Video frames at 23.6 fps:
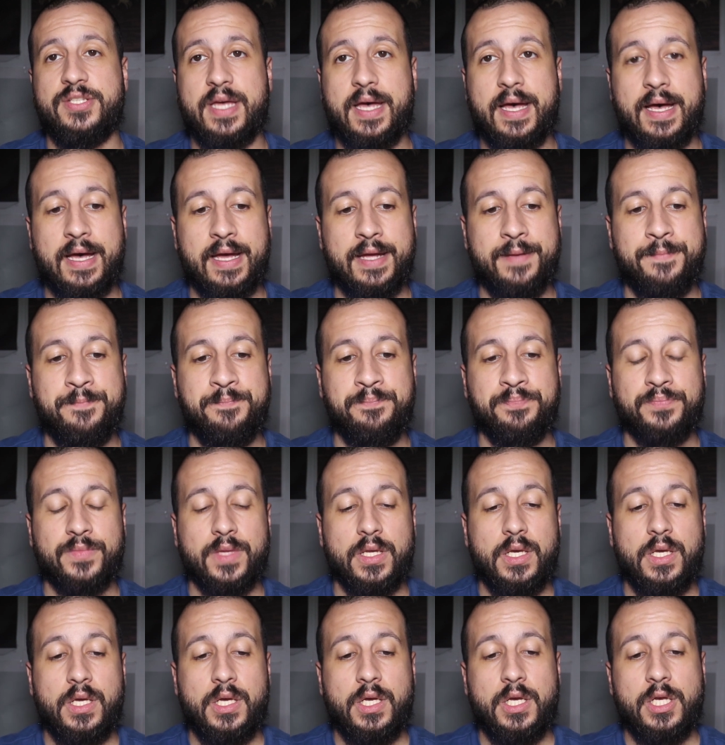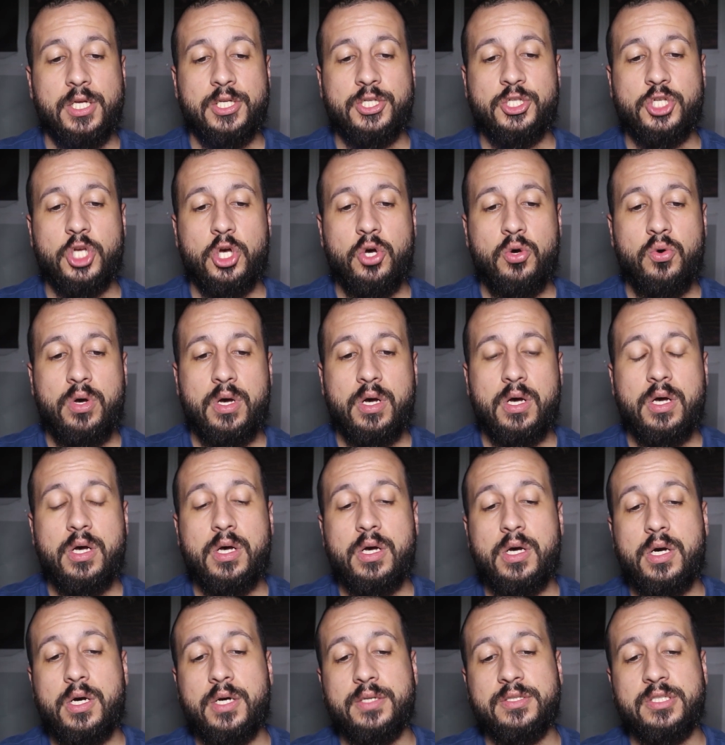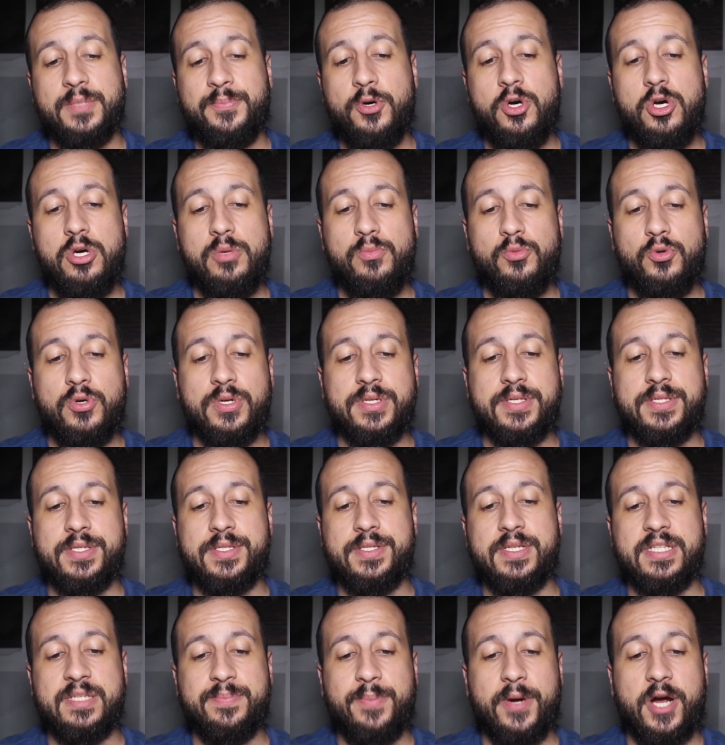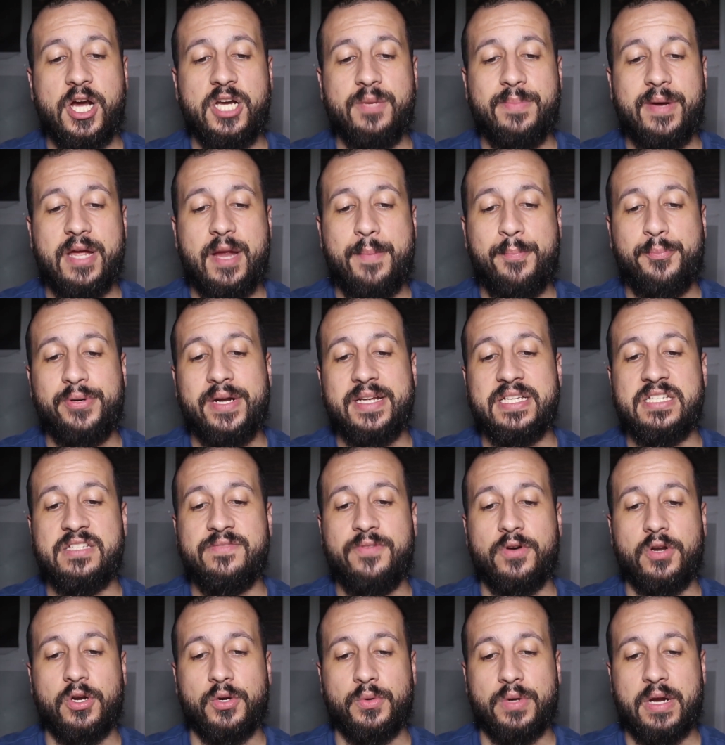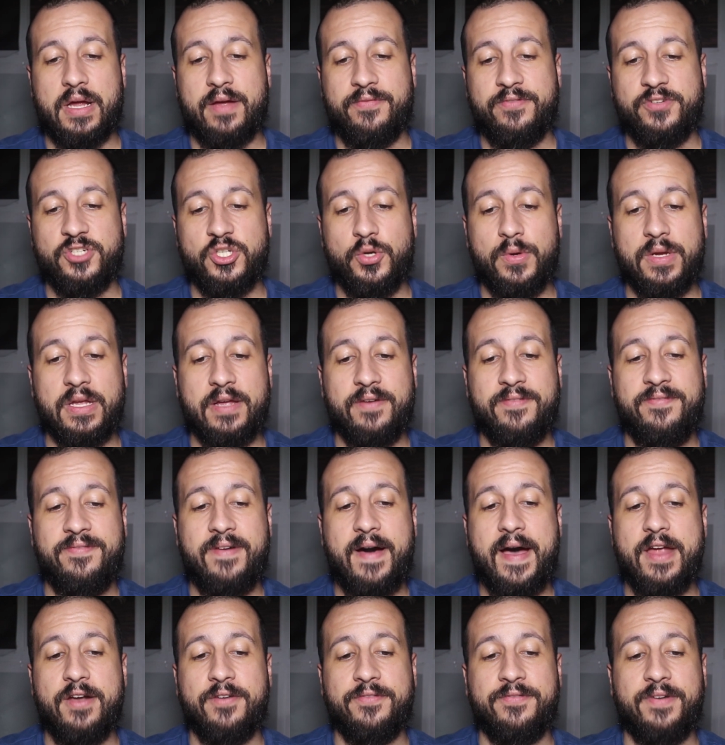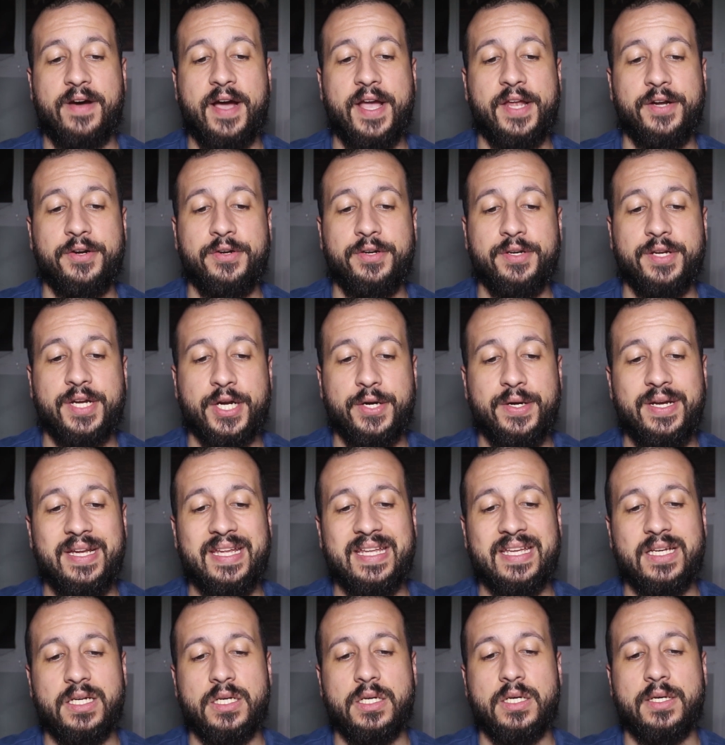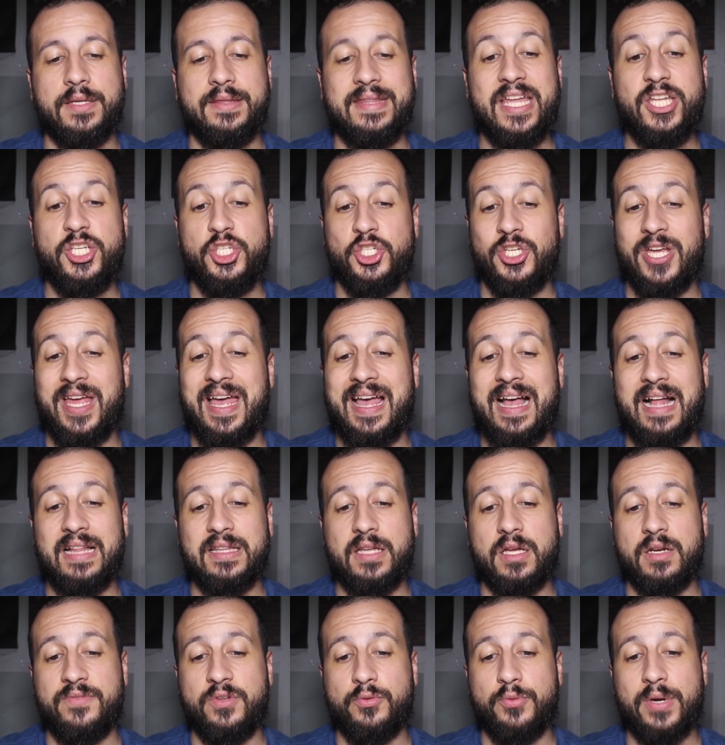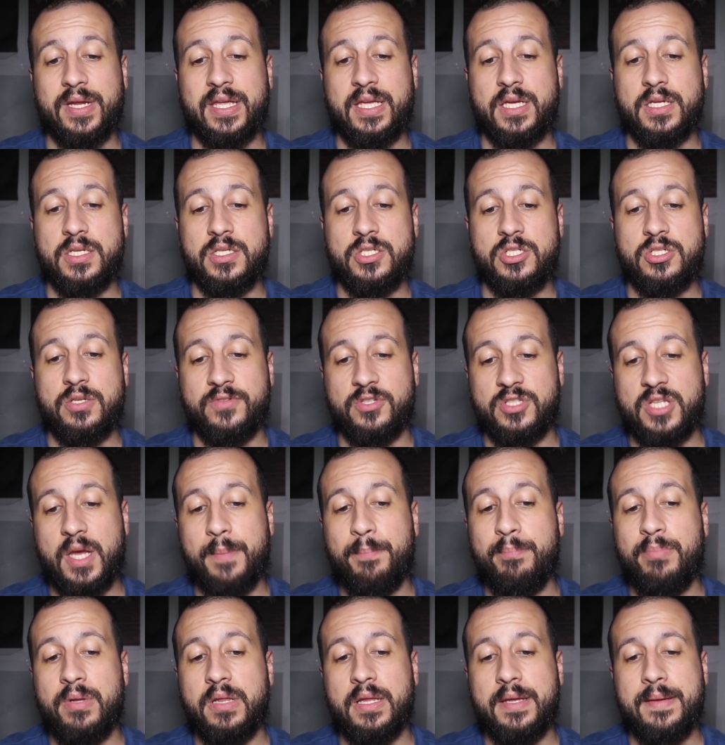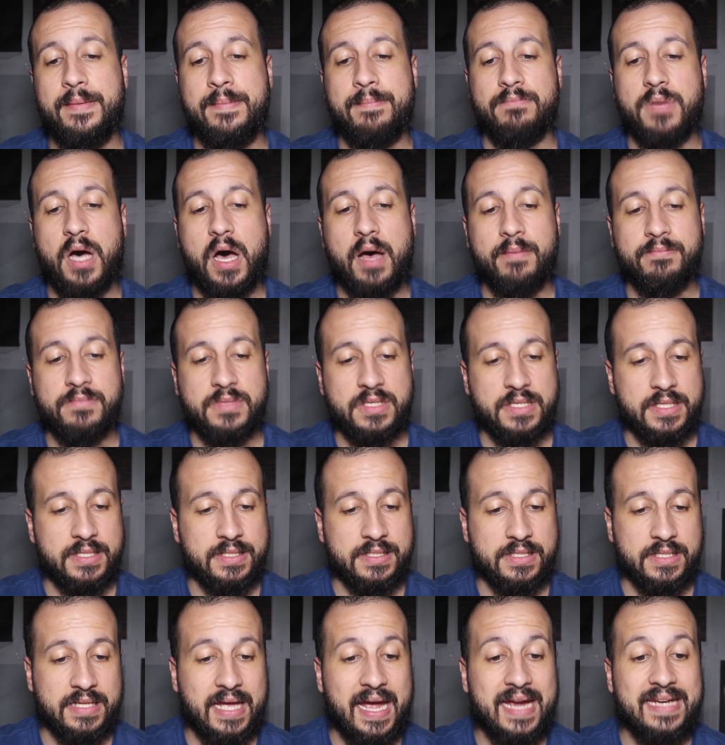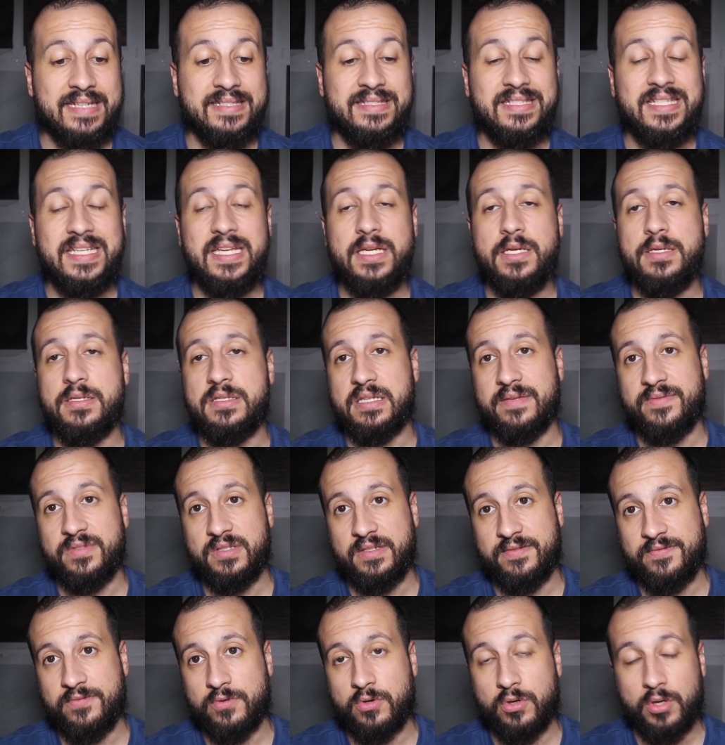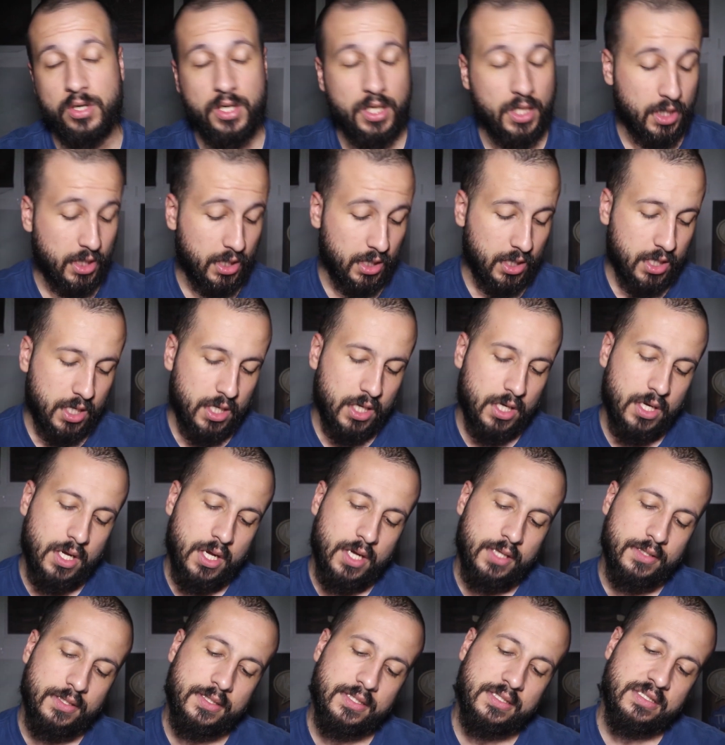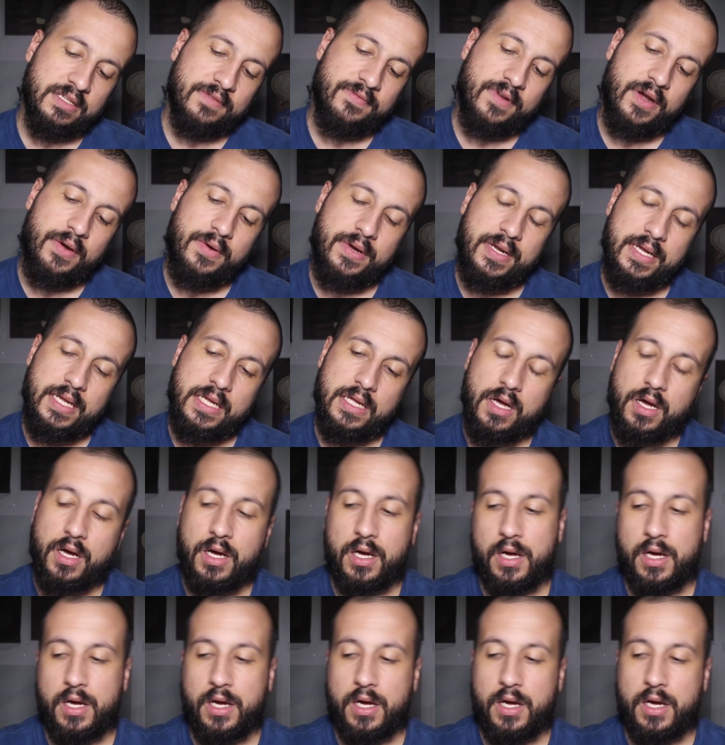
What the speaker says: Time. The poem was inspired by a press photograph showing a firefighter carrying a dead child out of the wreckage of the Dublin bombings in 1974. This is a very